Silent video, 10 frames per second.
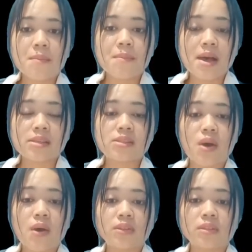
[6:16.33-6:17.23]
based
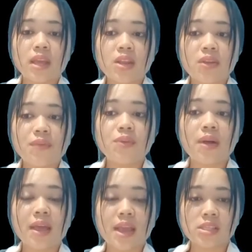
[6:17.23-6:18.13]
on
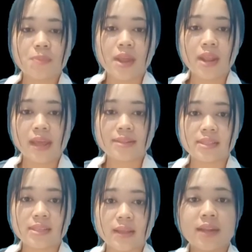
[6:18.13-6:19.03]
individual
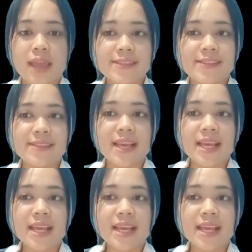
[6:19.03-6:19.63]
experience. Next,